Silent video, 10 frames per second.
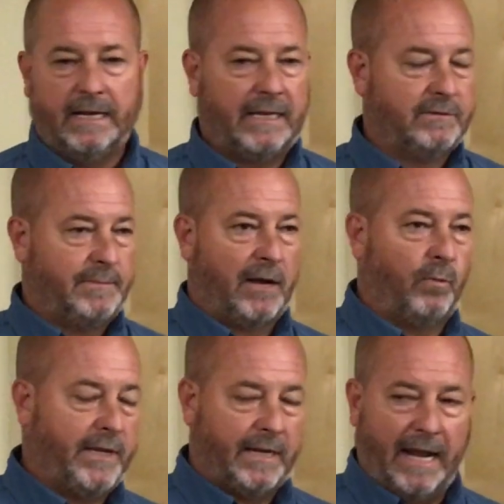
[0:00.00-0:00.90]
Give us about a
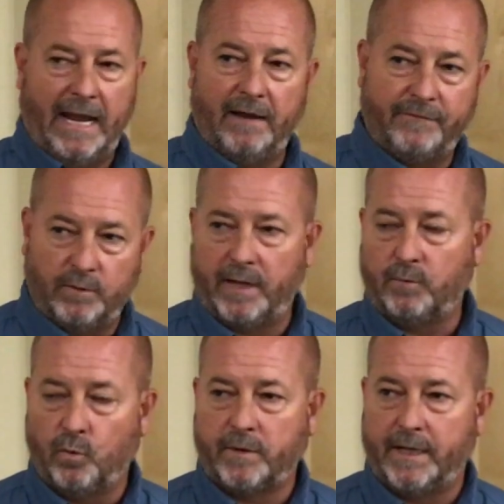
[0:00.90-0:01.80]
week and a half,
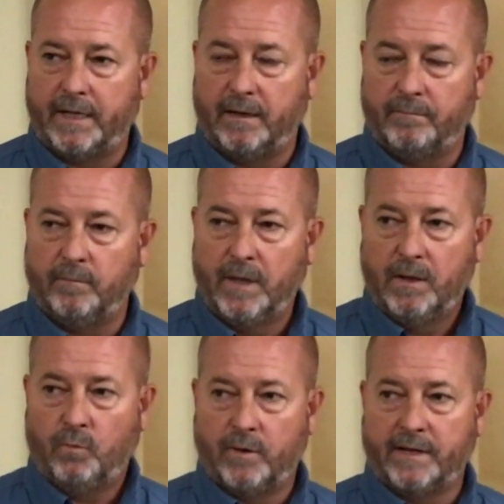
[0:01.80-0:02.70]
and we'll get the
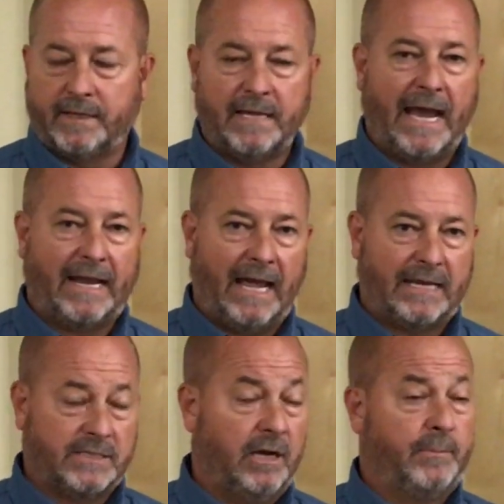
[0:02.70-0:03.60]

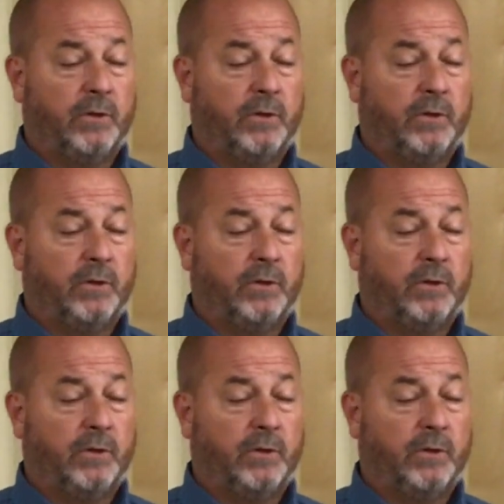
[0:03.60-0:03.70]
guidelines up.